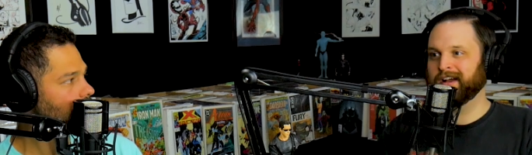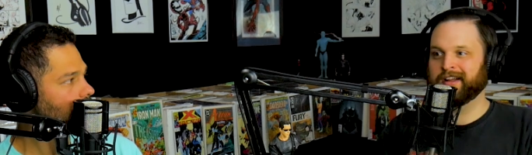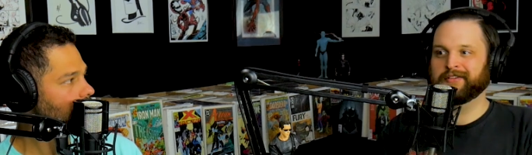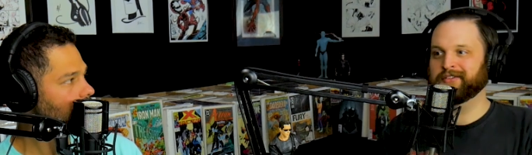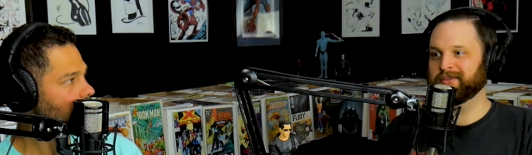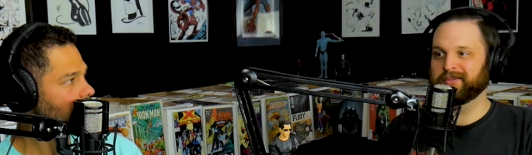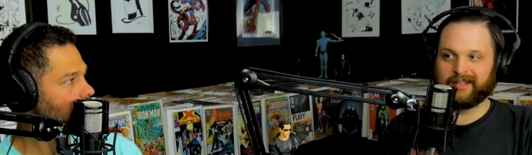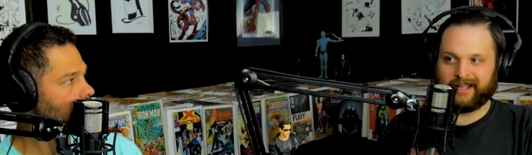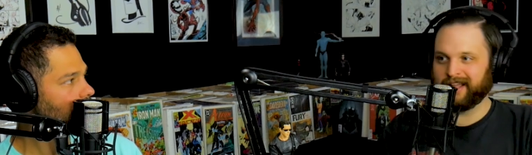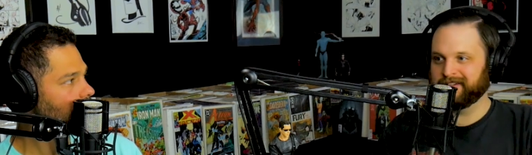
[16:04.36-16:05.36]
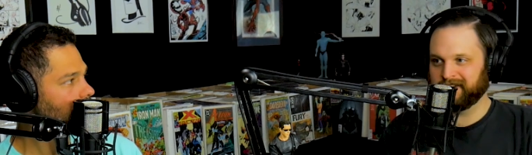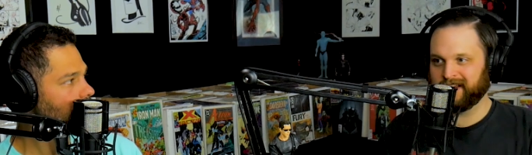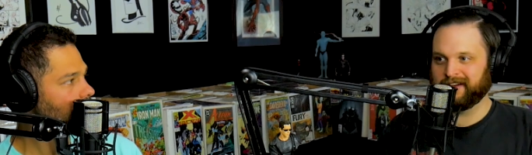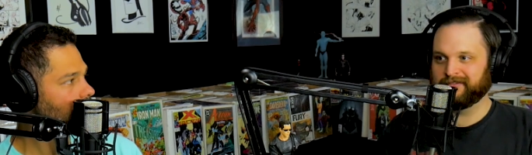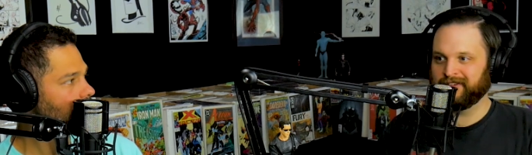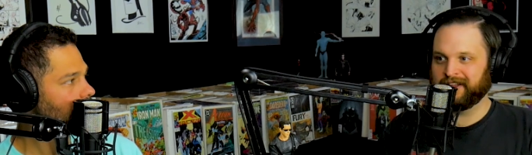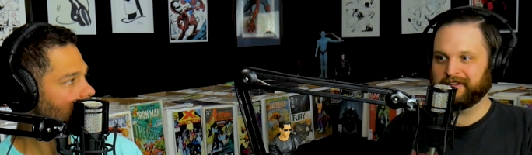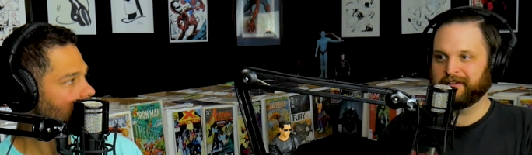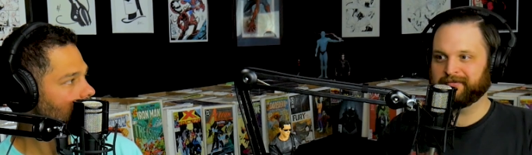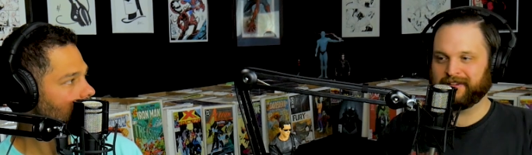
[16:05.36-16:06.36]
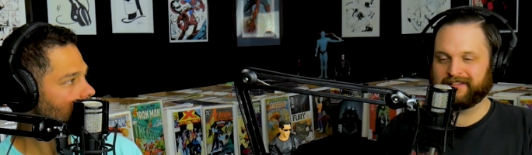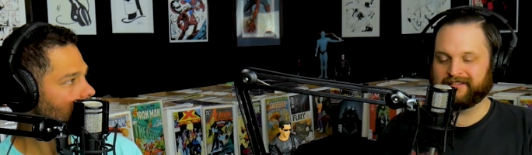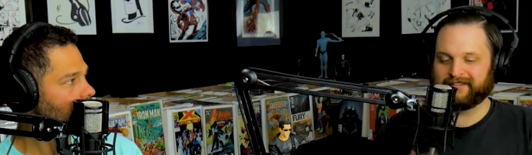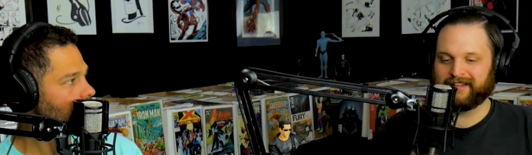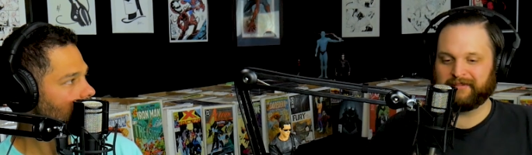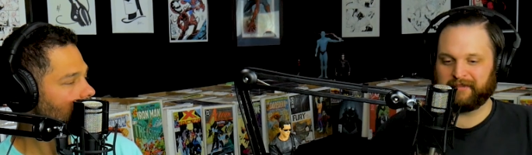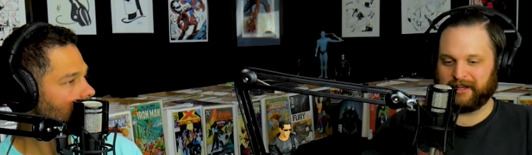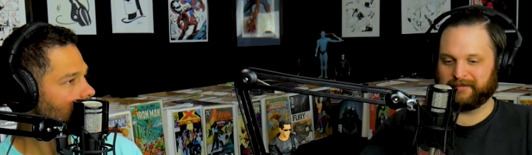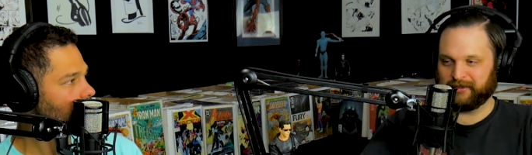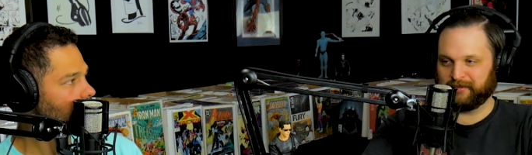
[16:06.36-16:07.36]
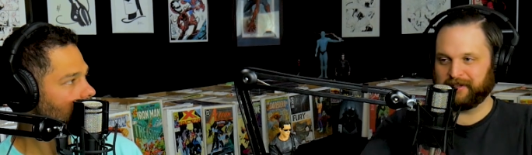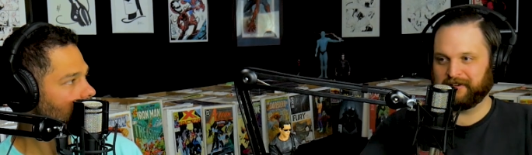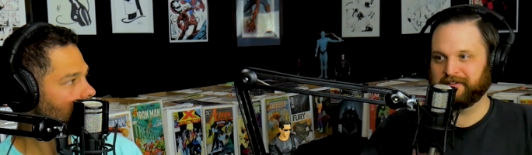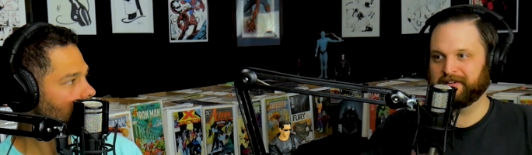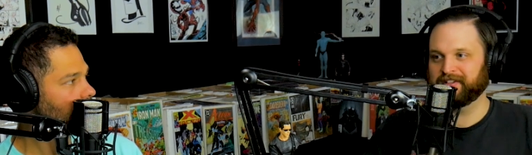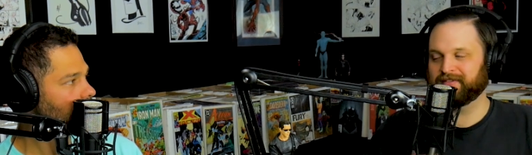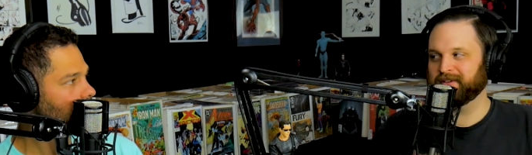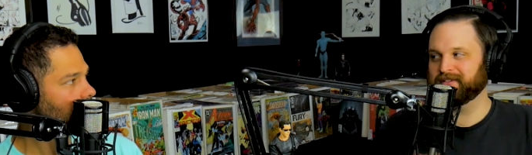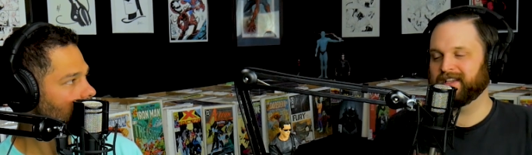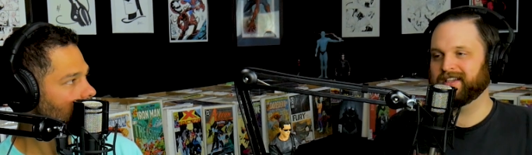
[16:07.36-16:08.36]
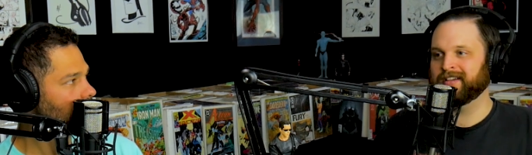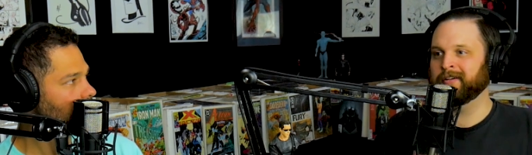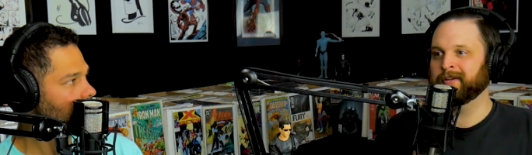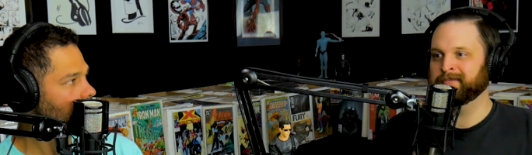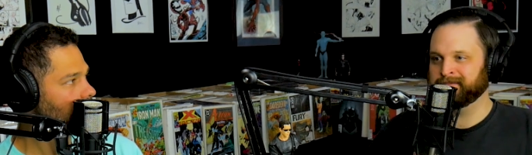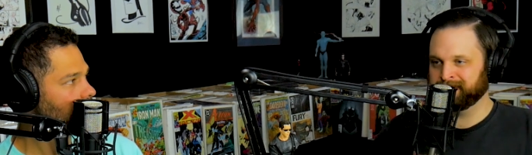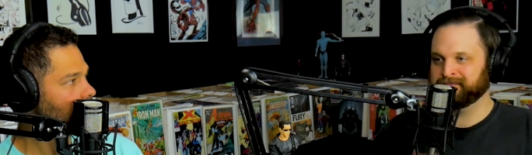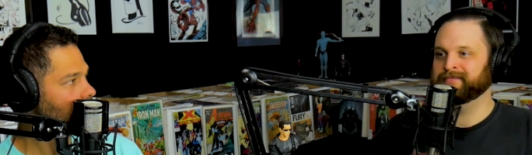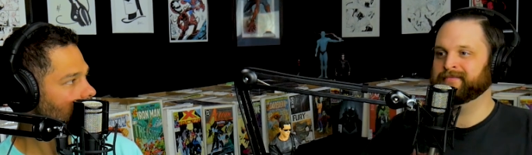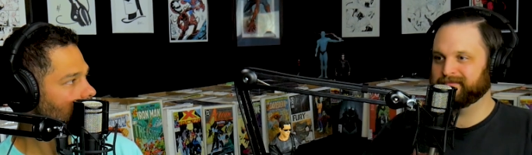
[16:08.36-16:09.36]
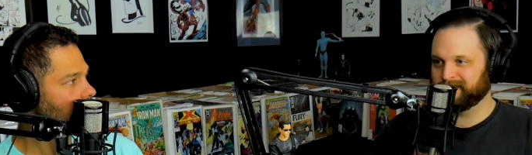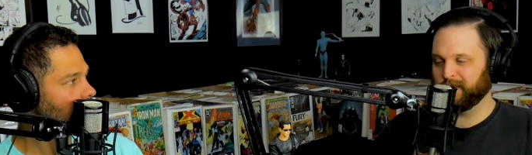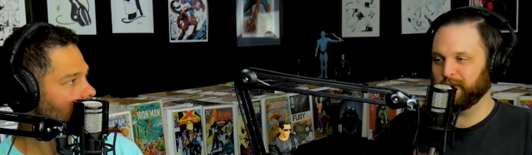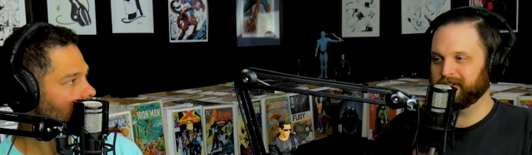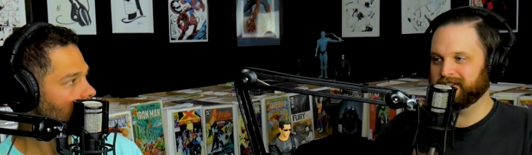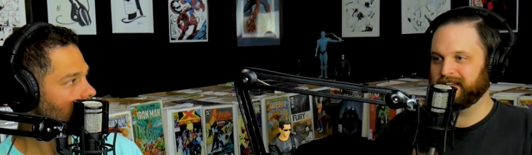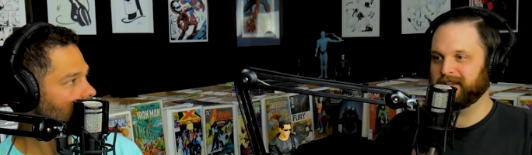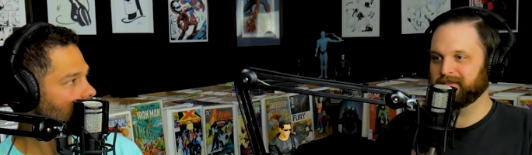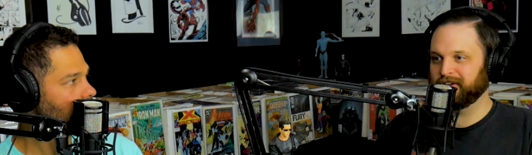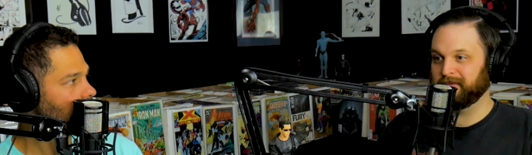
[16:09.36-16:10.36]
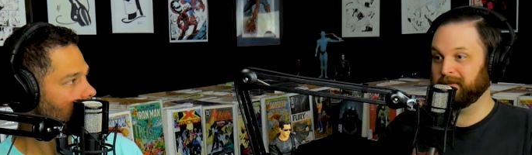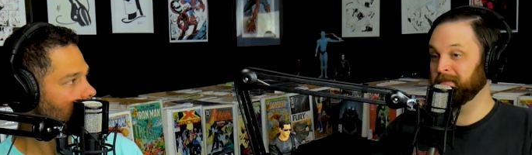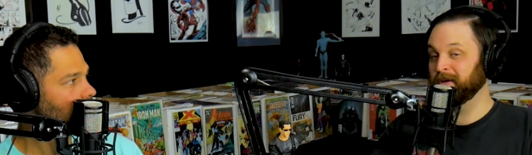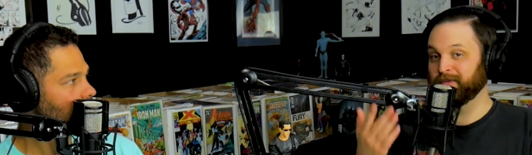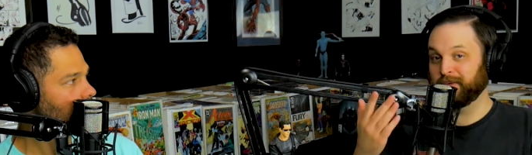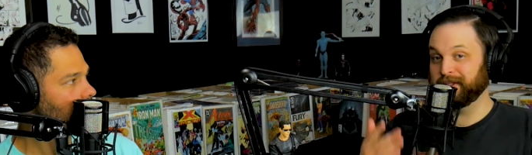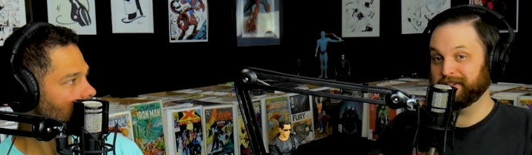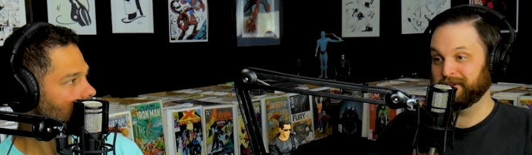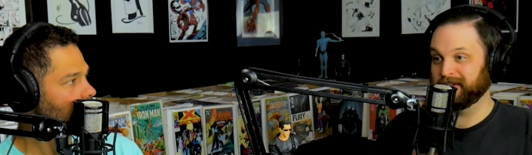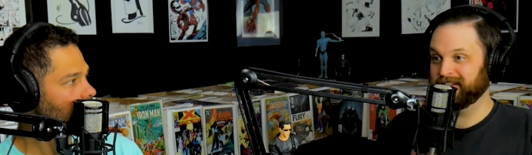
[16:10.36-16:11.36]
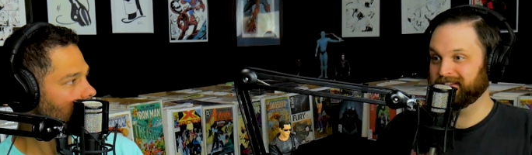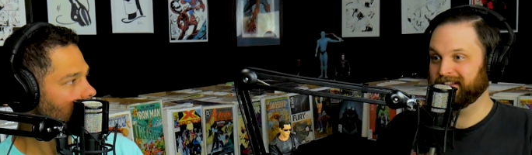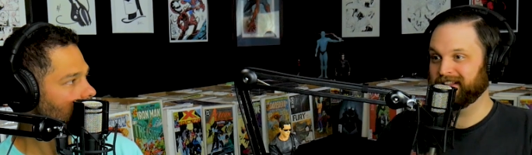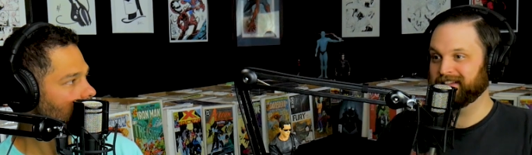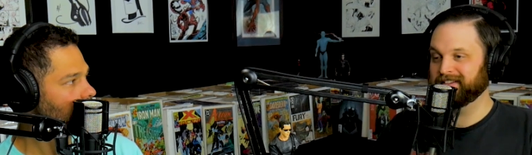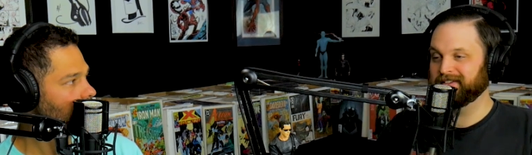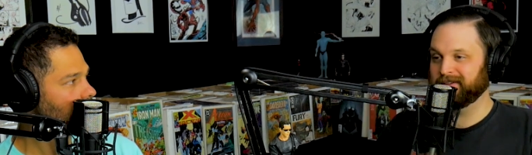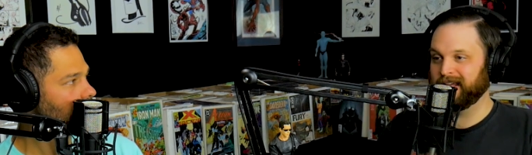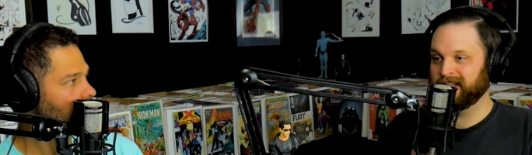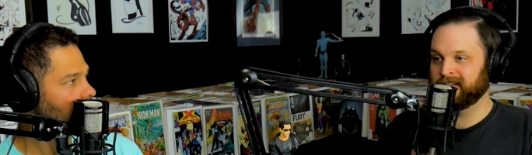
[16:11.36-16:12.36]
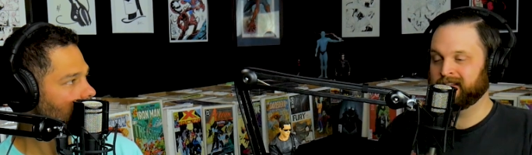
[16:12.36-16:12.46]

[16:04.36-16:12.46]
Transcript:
Speaker 1: iron suit again to kind of find their feet and, and become a superhero. It just feels like more the same. So maybe Marvel will do it because they like to do that.